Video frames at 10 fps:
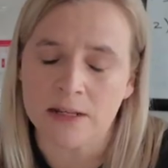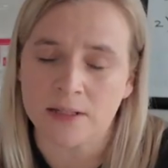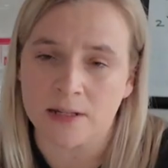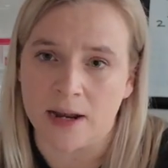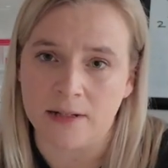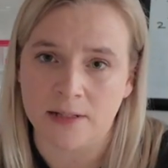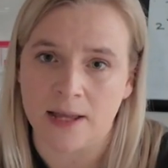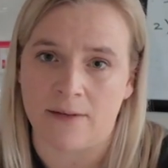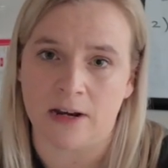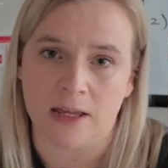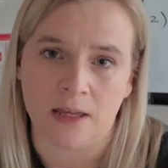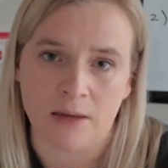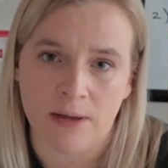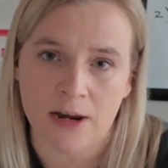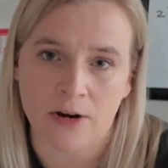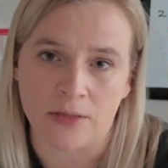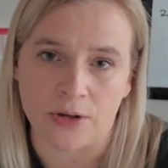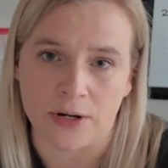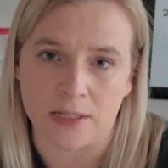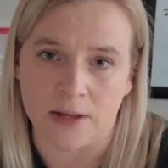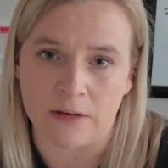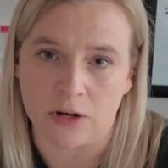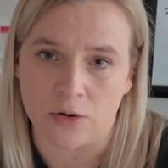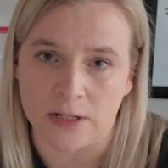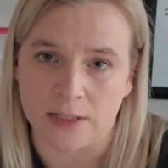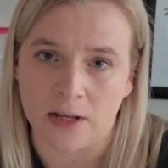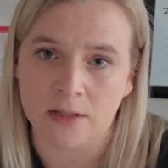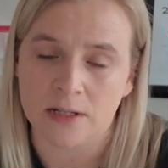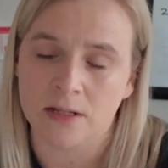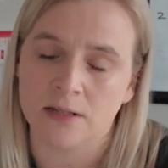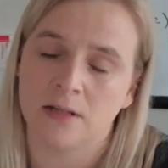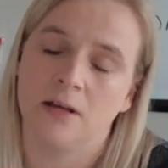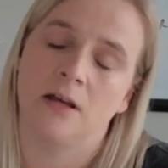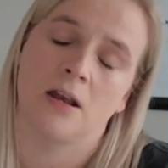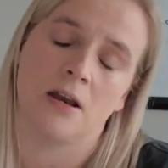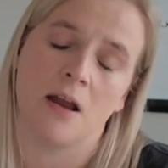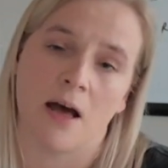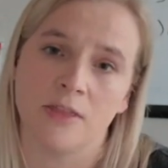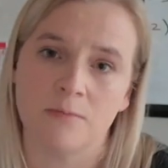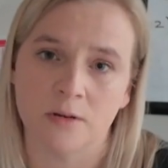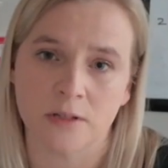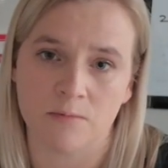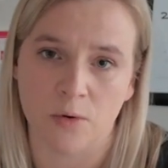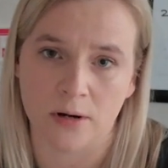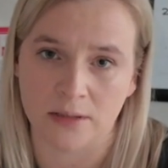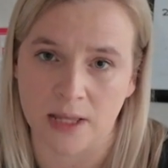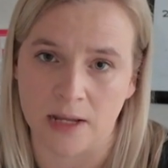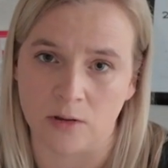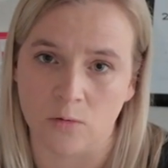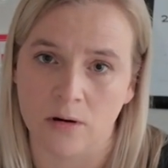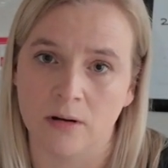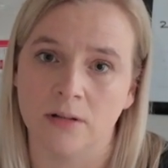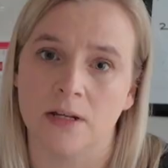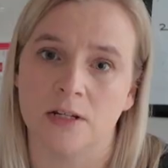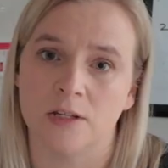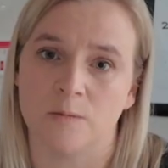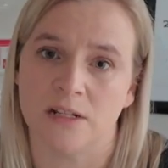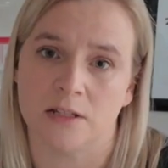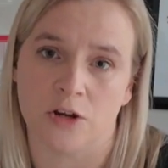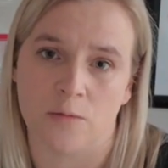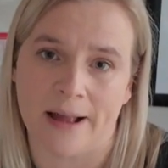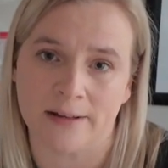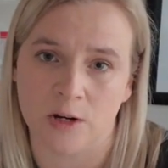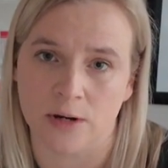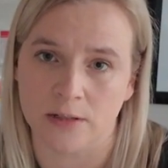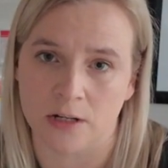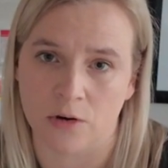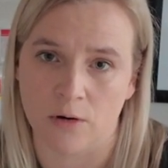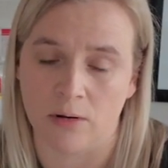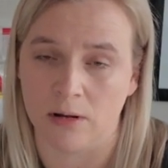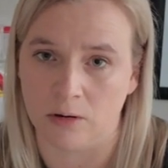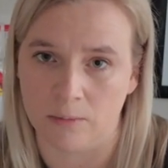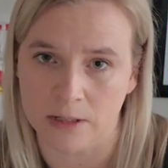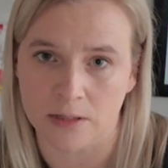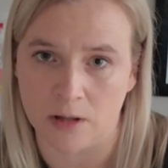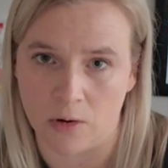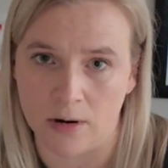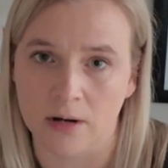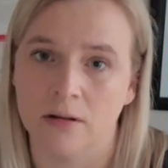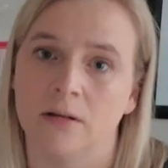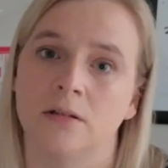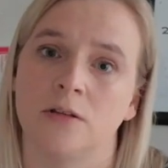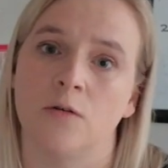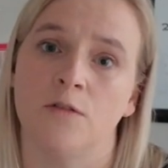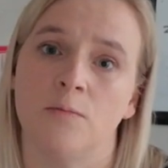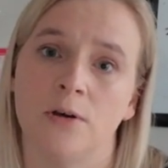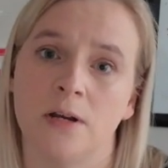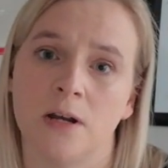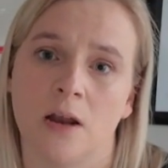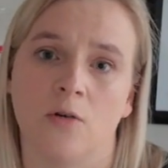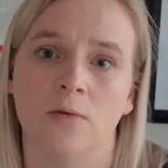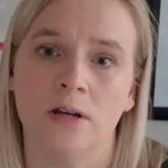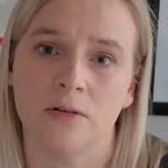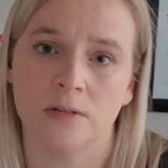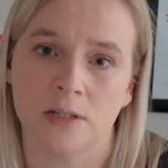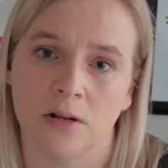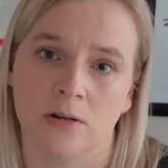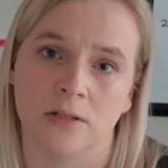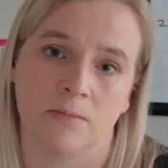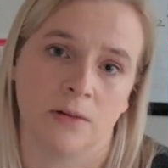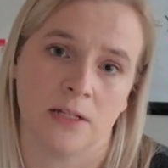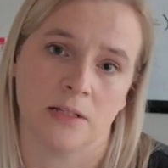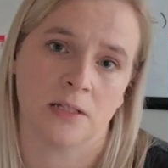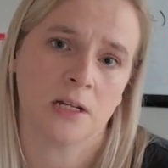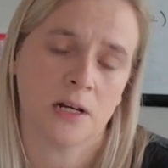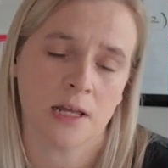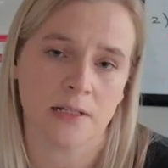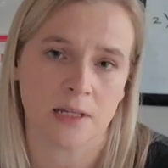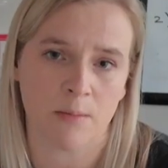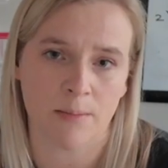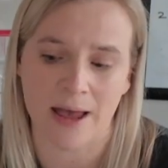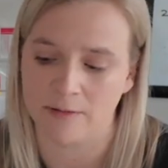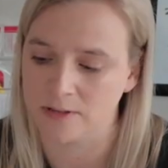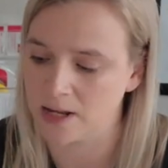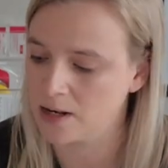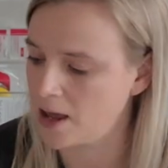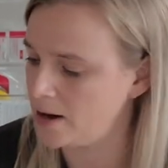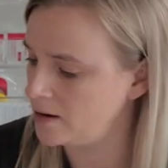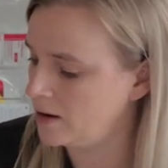as scientists have an incubator at 37 degrees Celsius. Not the most important thing in the world. It just means that your bacteria is going to grow a little bit slower. So if you put it on a windowsill or someplace it's going to get some amount of sunlight,